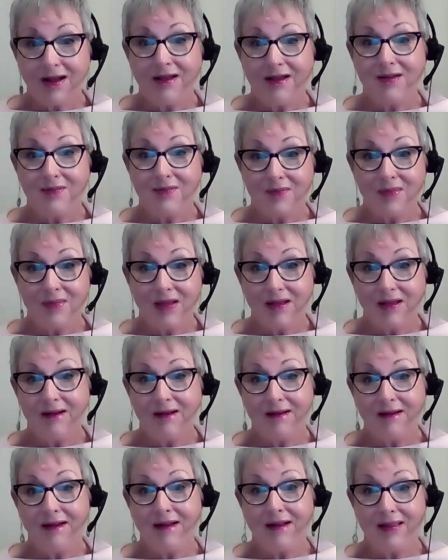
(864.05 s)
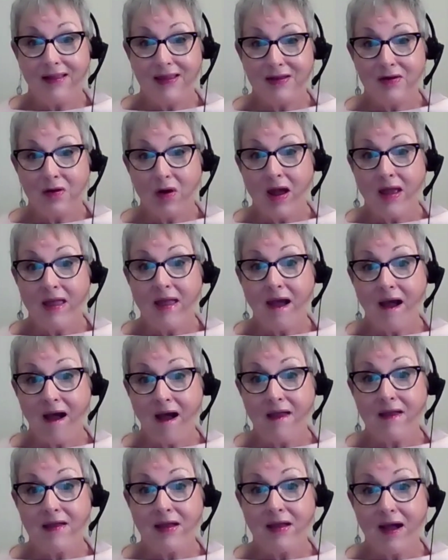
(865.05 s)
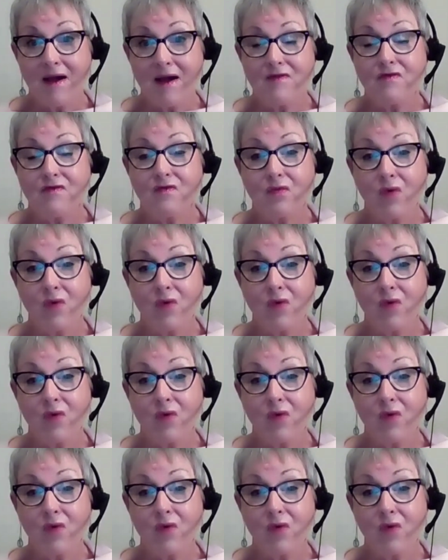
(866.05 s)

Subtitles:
I have